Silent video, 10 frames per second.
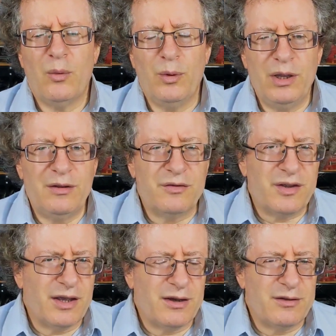we had
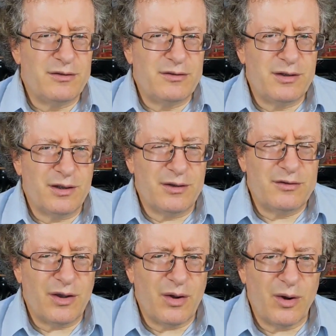decided to
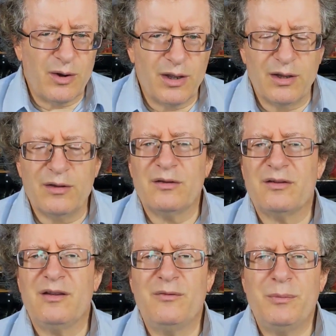target
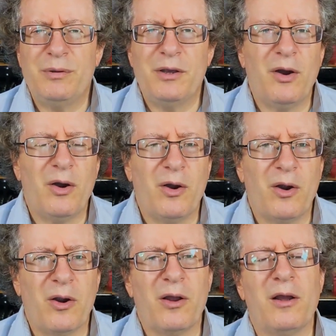
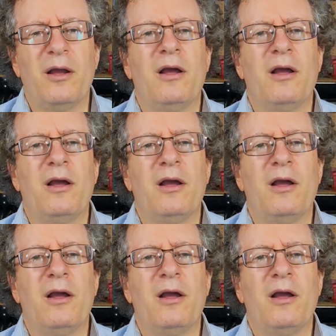CVPR,